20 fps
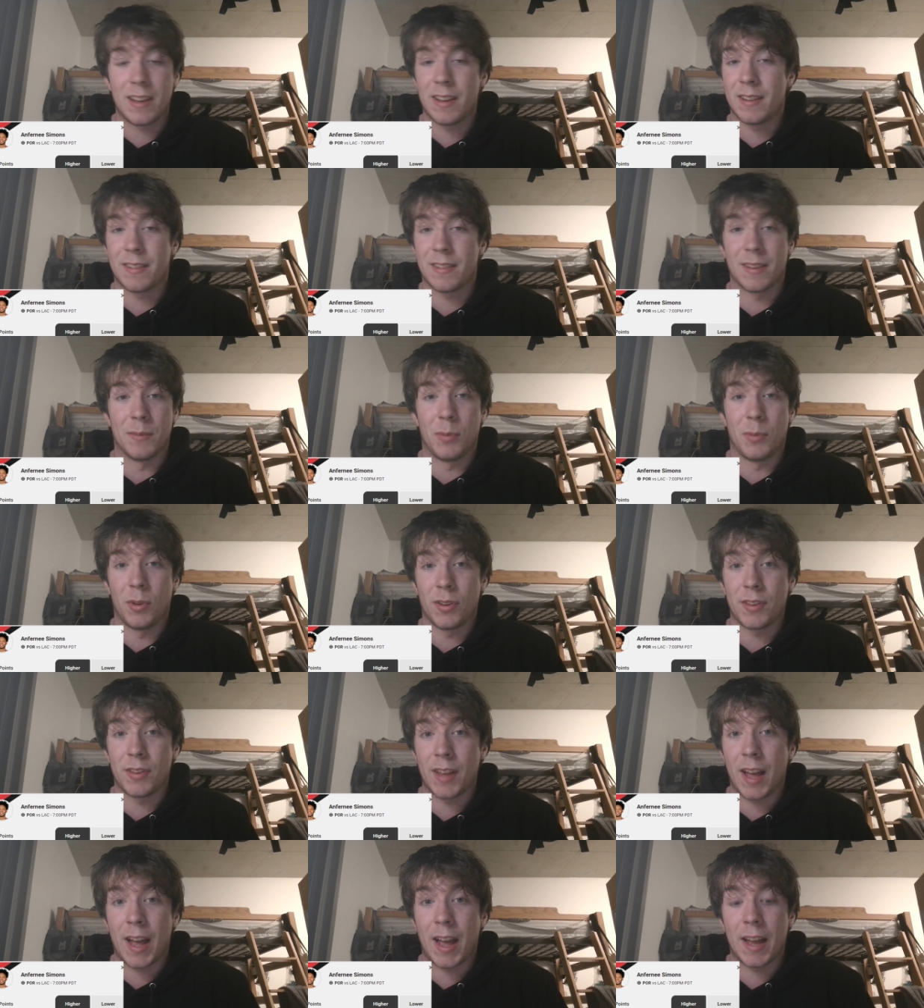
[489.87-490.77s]
Simple
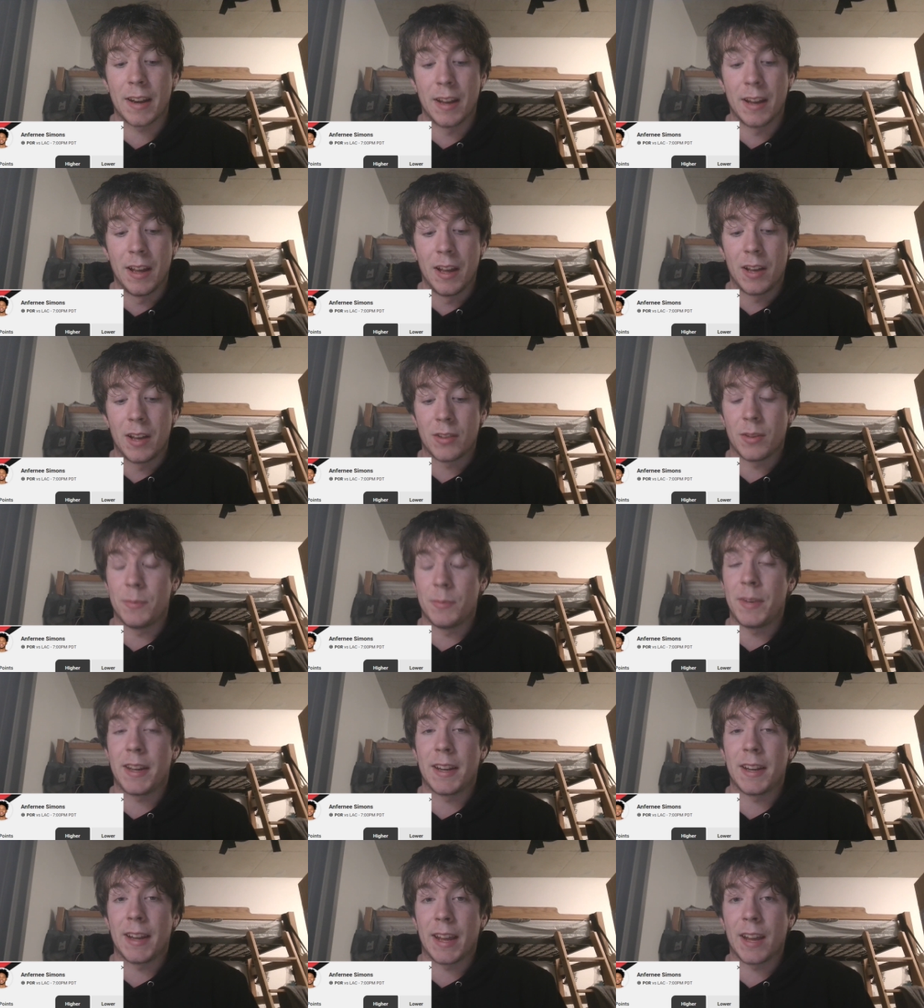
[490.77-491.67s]
as that. So I'm
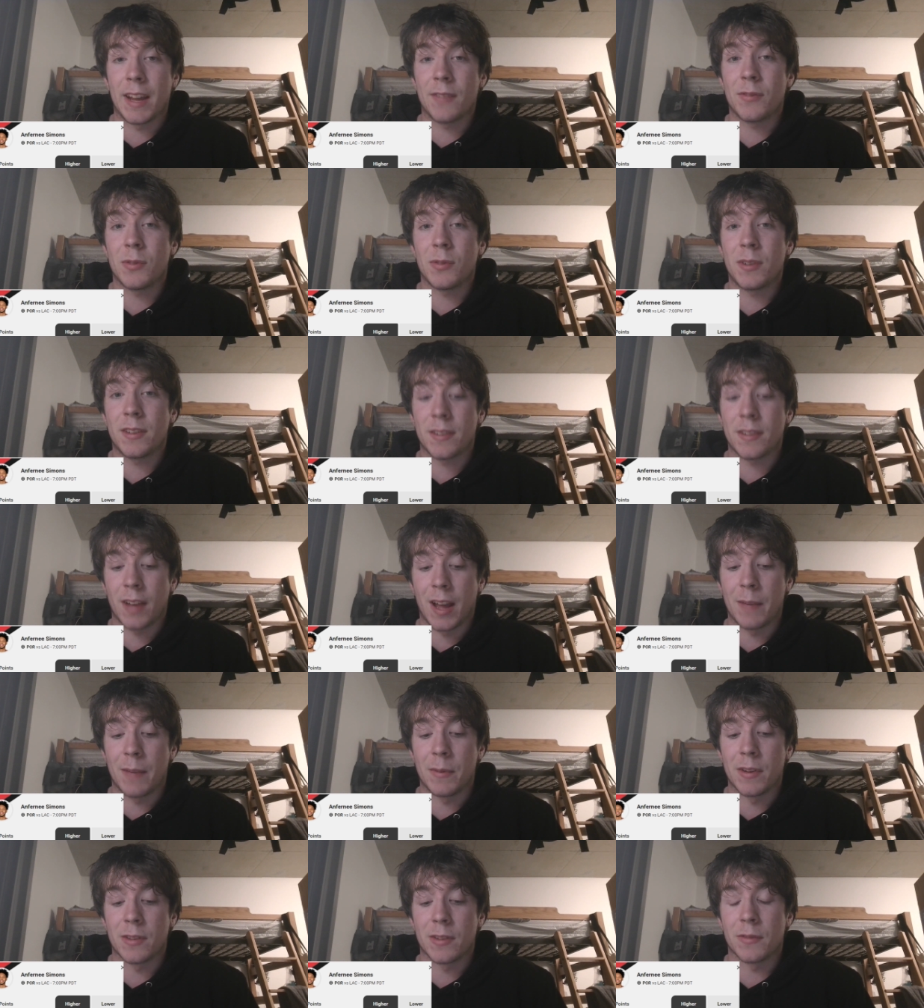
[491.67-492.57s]
taking Anthony
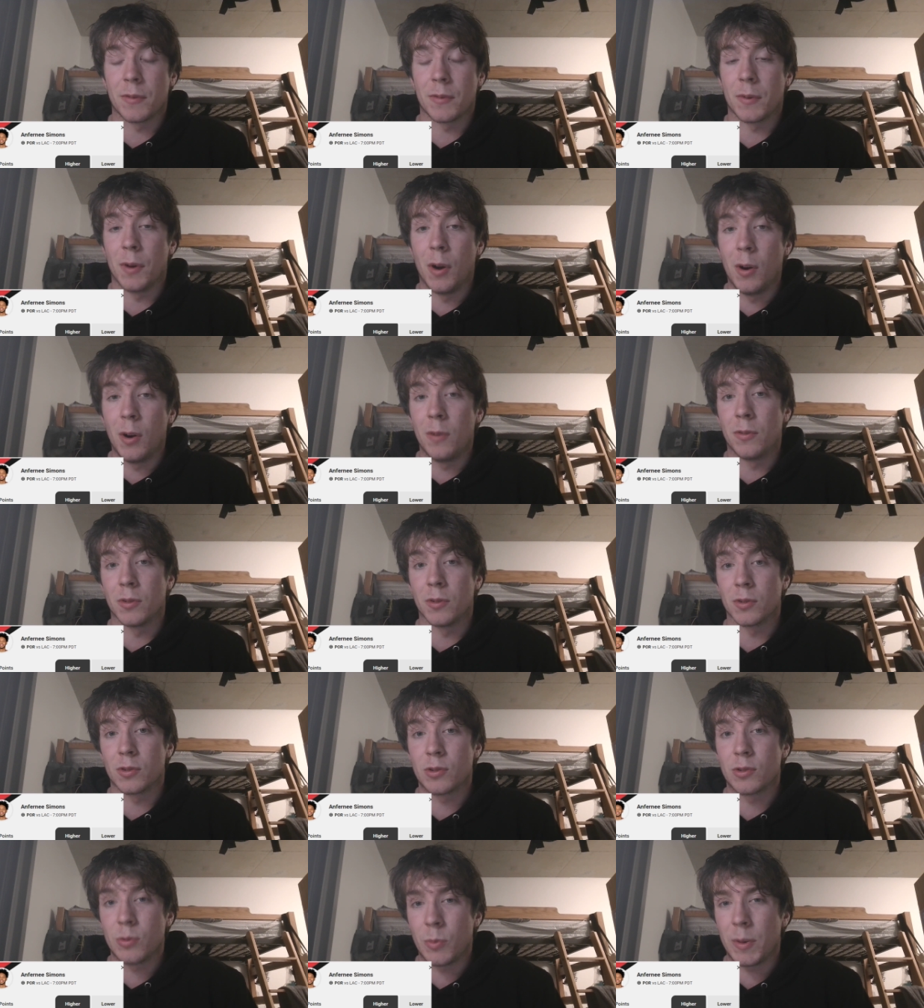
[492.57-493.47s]
Simons for
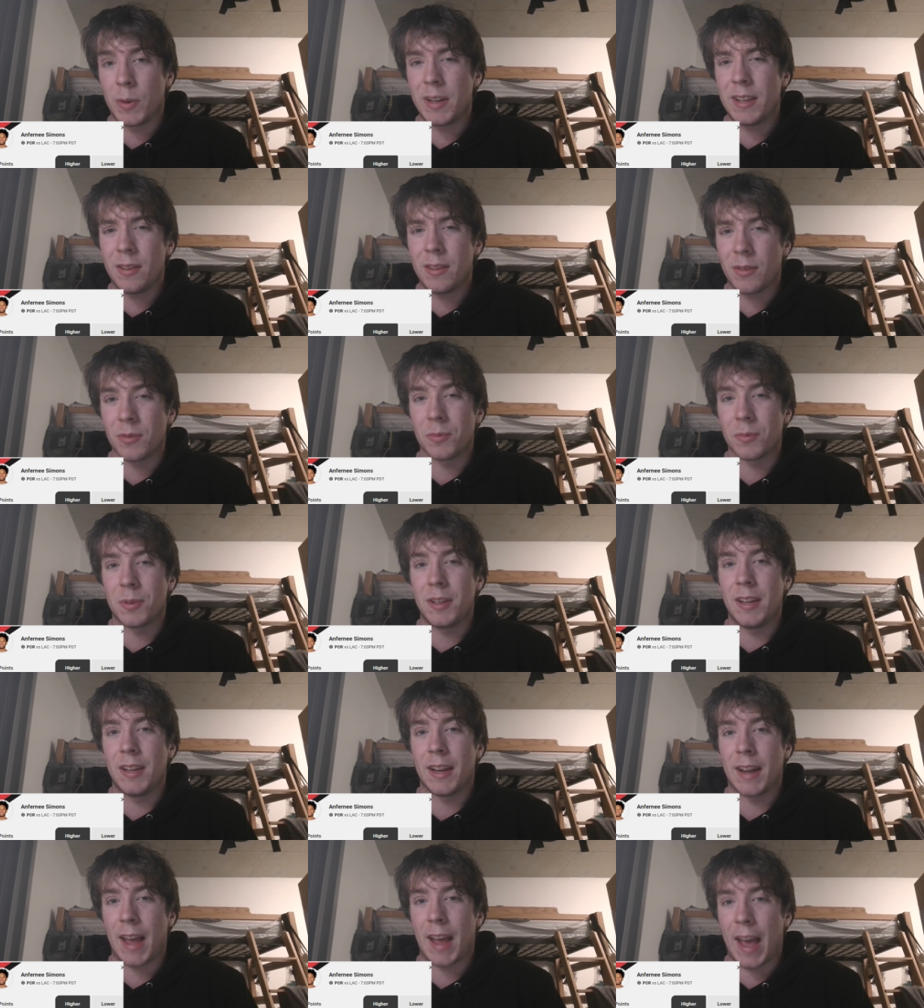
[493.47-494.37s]
over
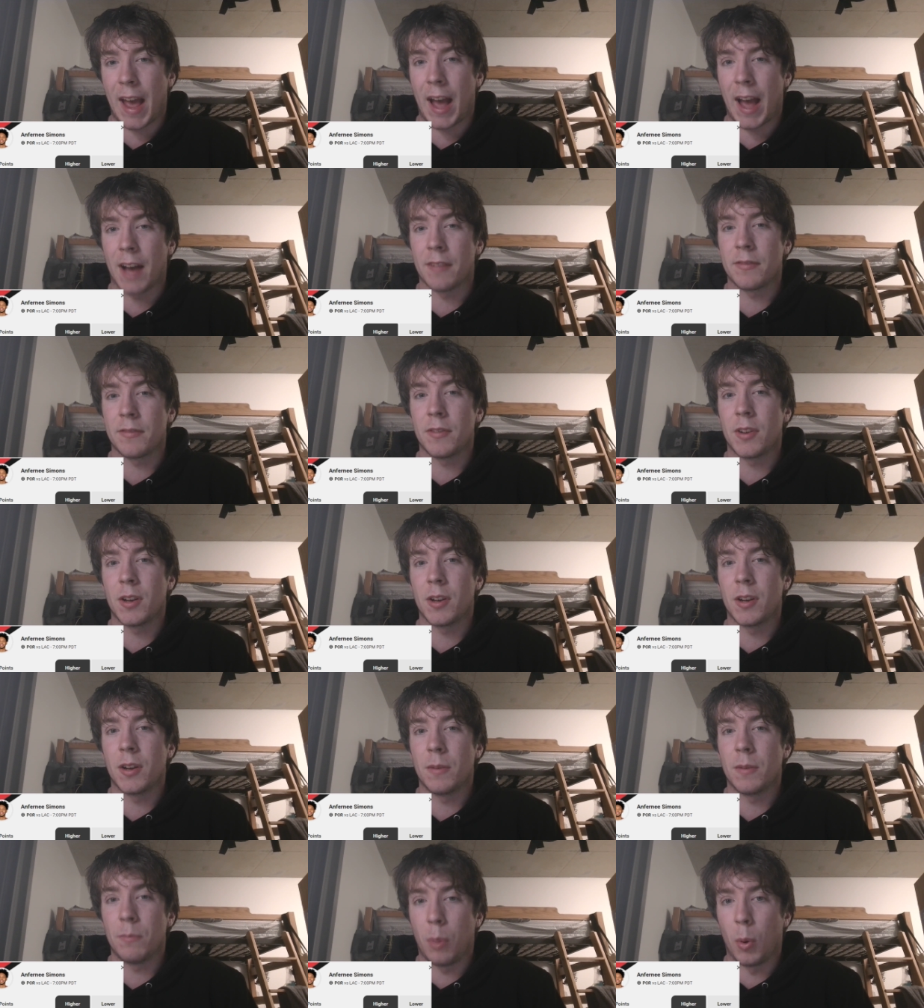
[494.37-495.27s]
23 and a half
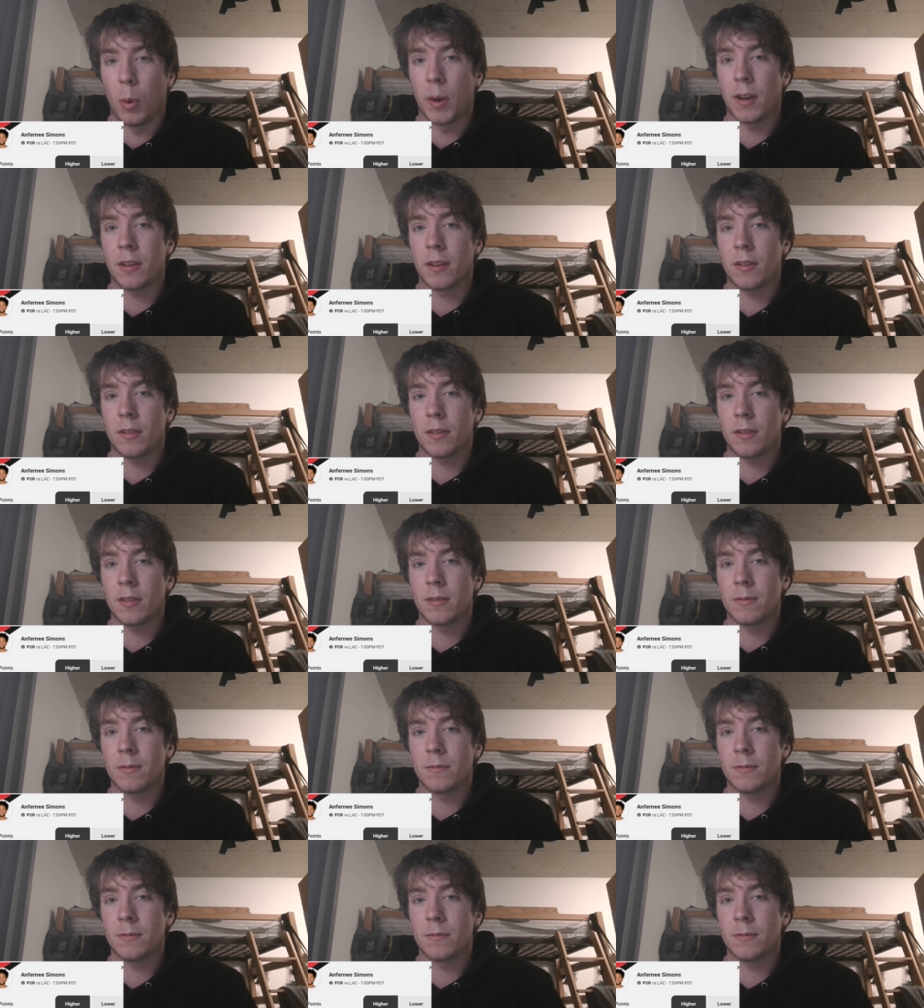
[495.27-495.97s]
points.